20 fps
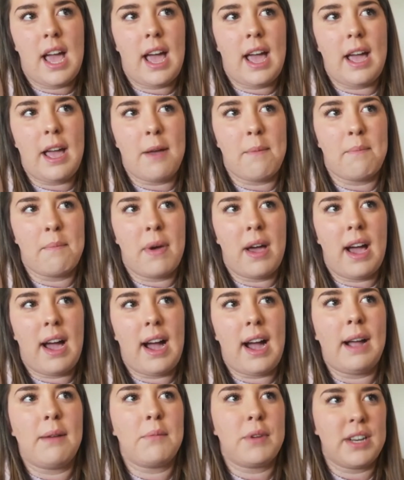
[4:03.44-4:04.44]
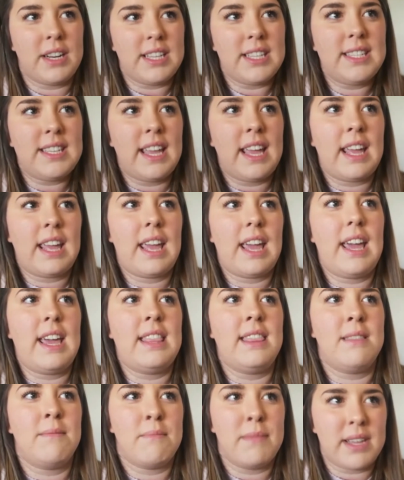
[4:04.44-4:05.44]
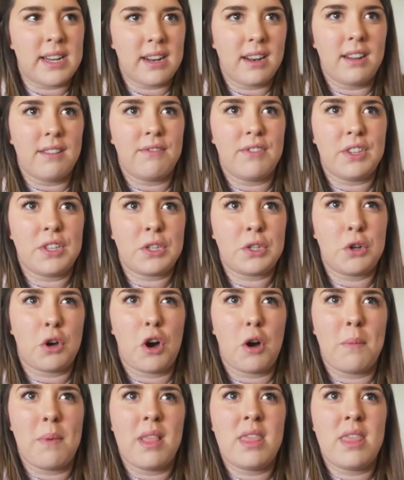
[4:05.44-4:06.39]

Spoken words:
I'm gonna sing in the middle of the storm,